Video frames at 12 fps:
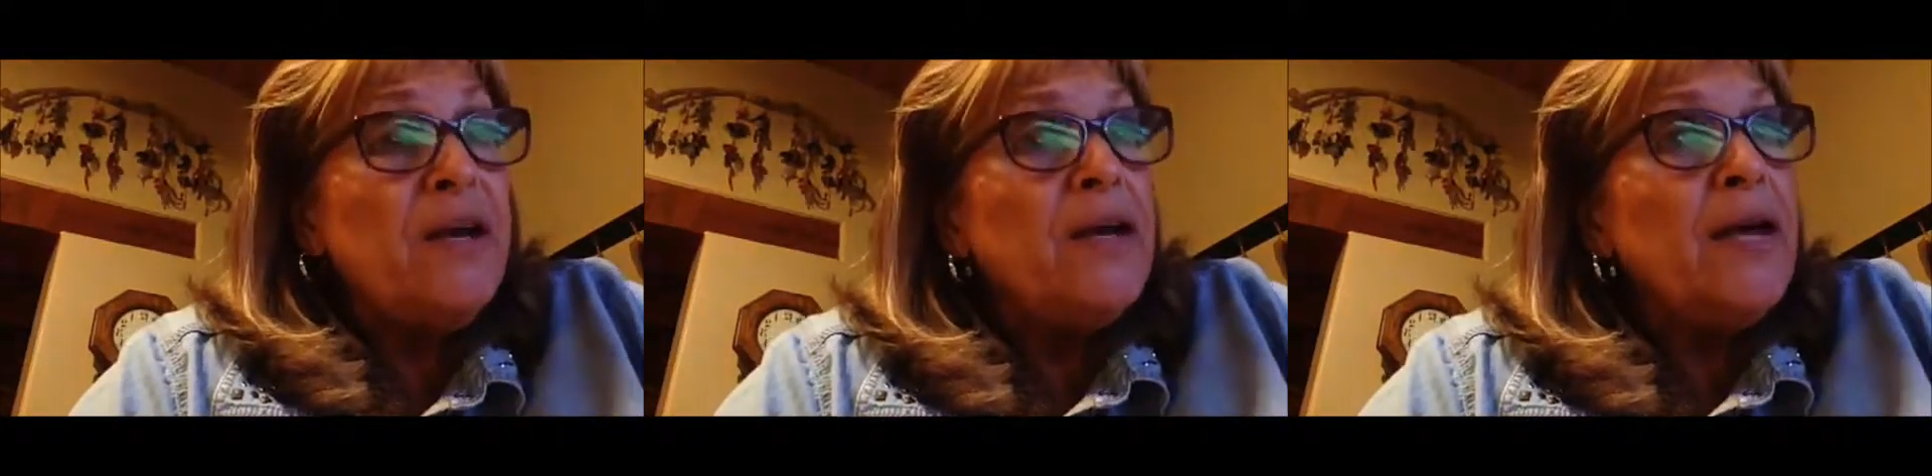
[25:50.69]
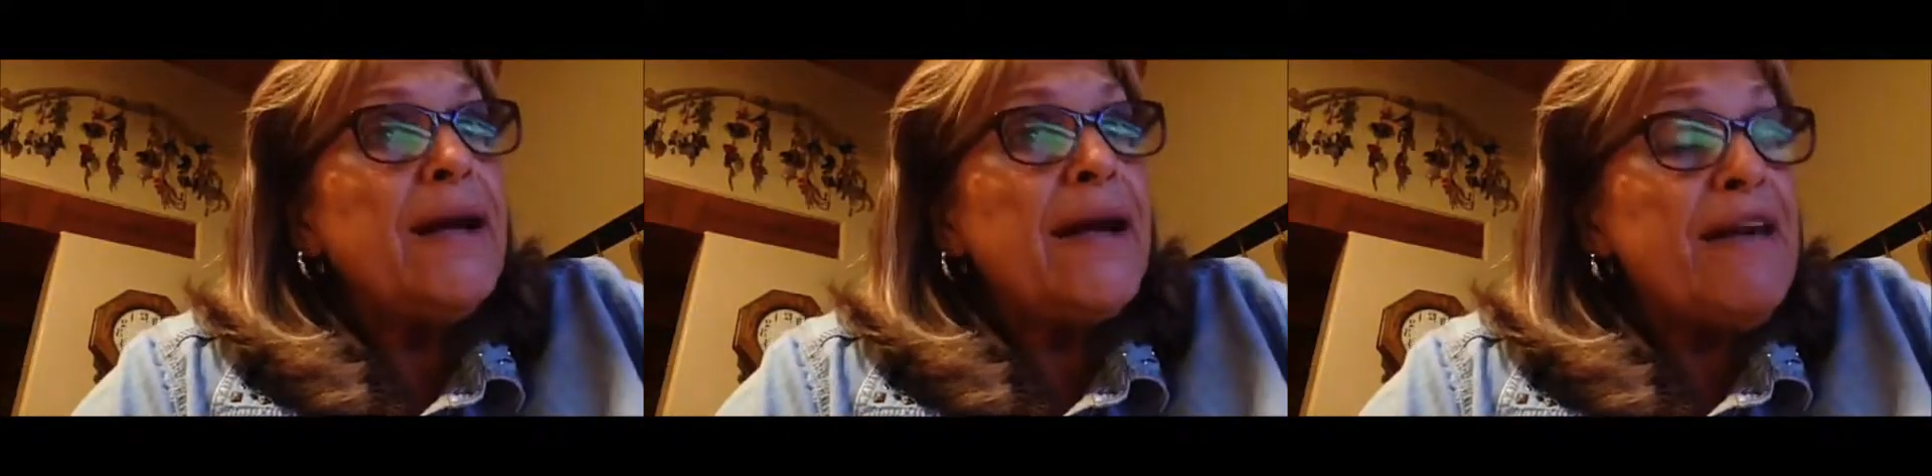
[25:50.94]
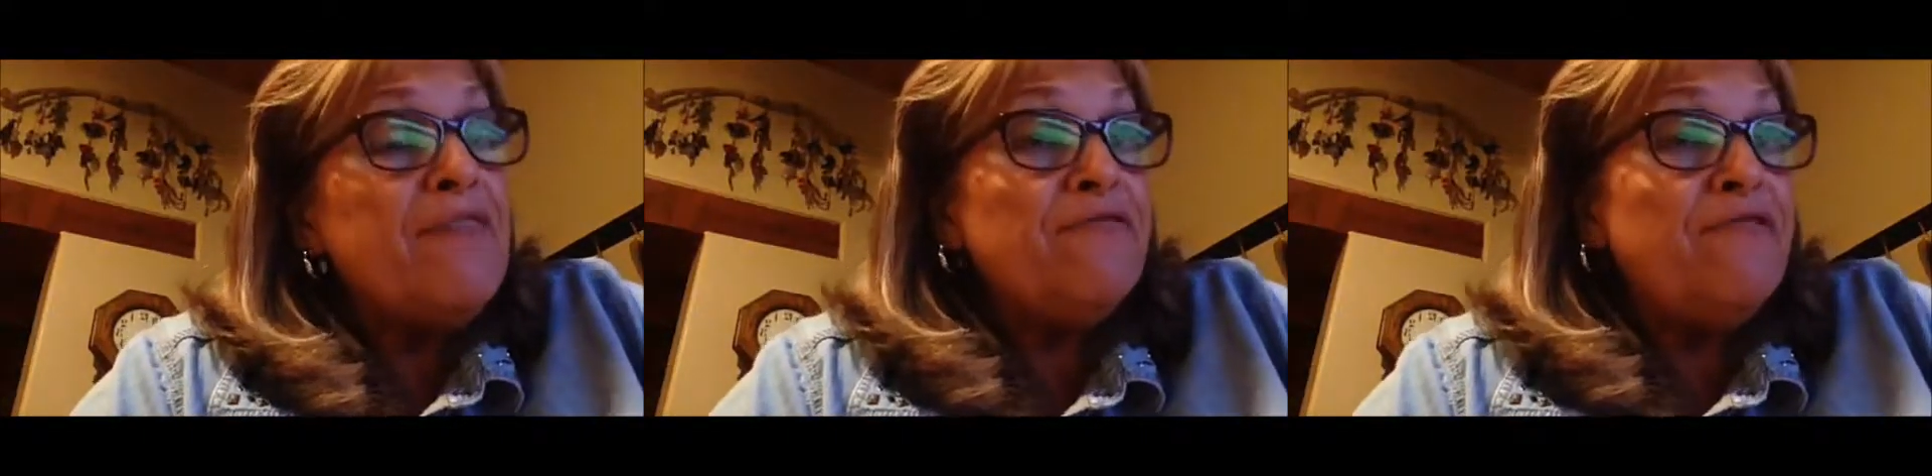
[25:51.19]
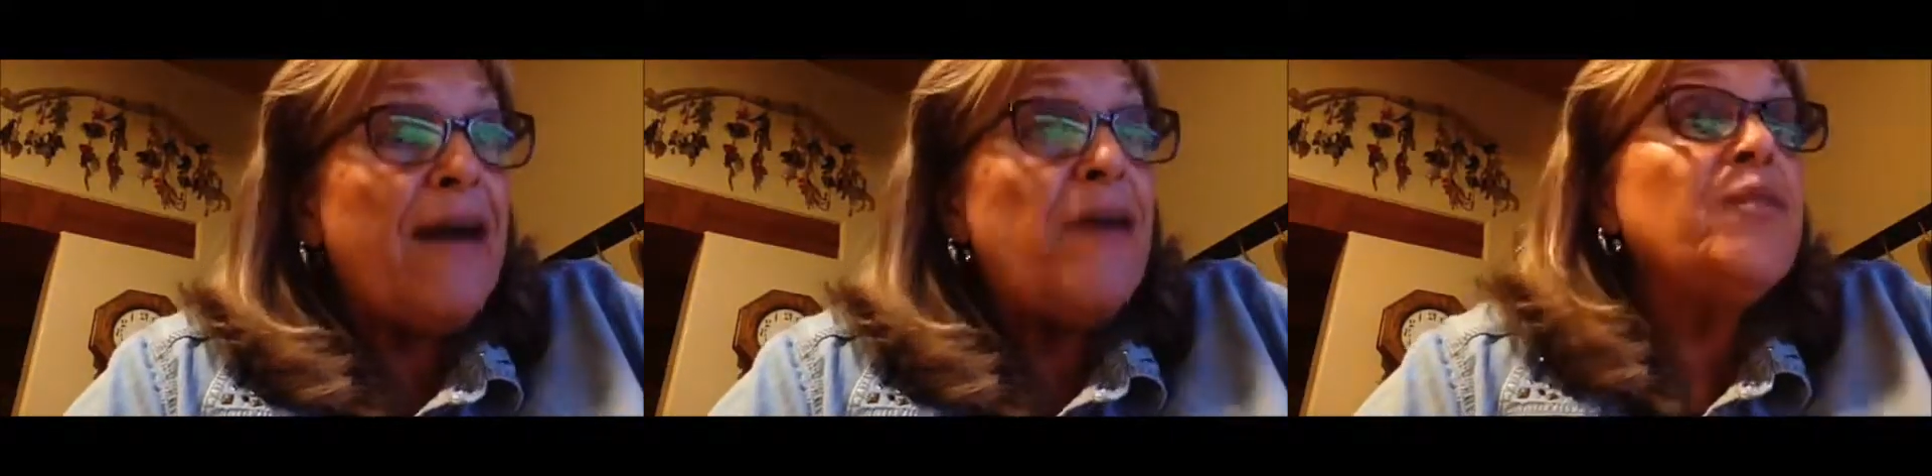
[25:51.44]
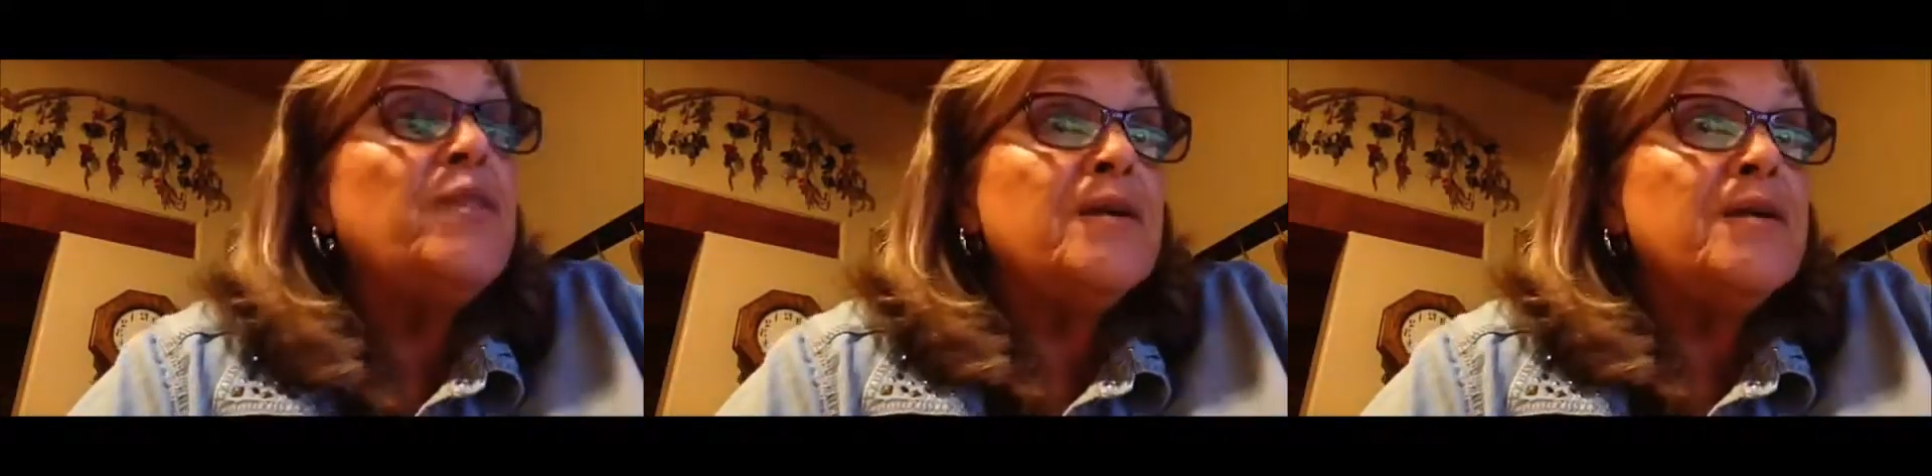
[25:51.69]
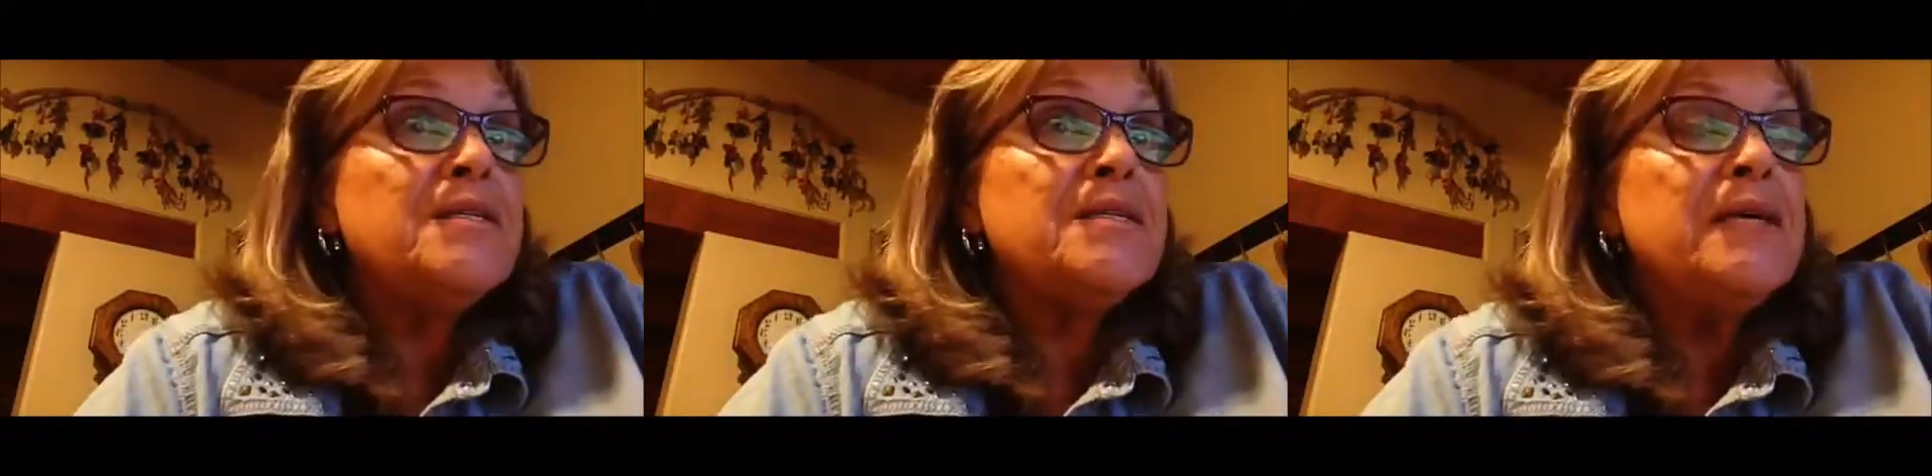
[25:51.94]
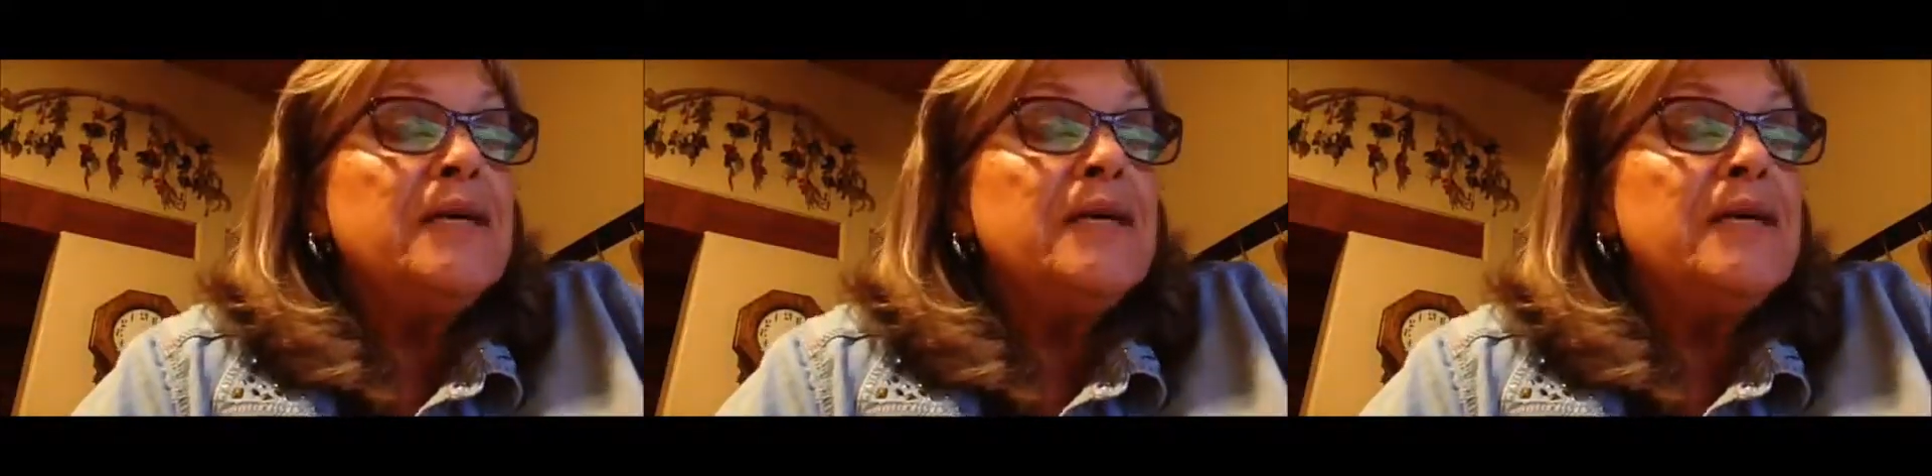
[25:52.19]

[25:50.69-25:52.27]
And I have found this.